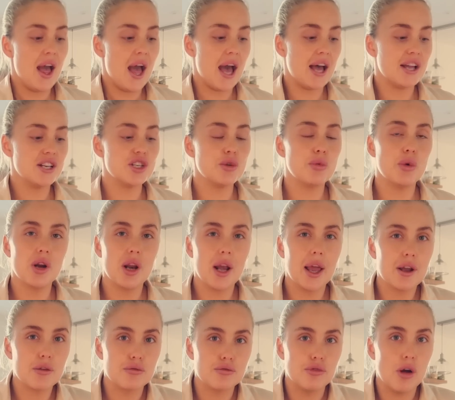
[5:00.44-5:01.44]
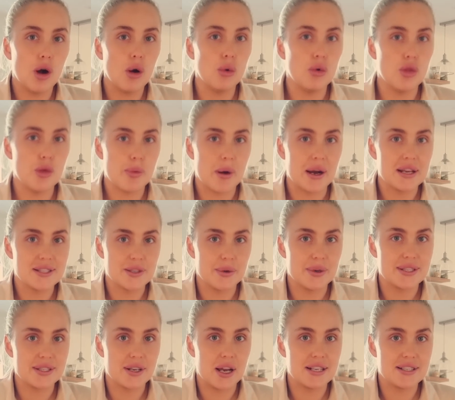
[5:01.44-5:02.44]
and you want to like roll the bread so
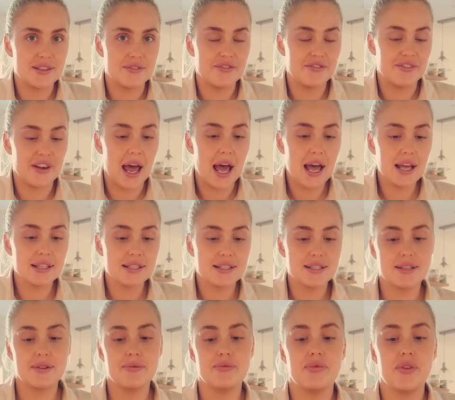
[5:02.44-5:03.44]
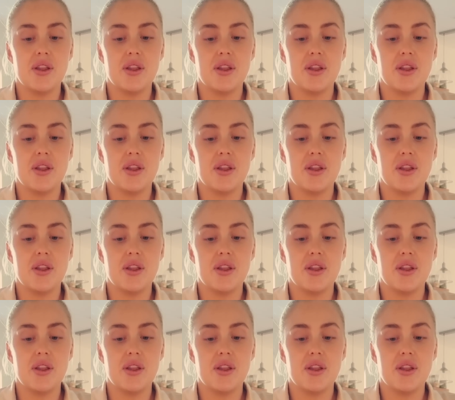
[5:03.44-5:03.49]
it's nice and flat.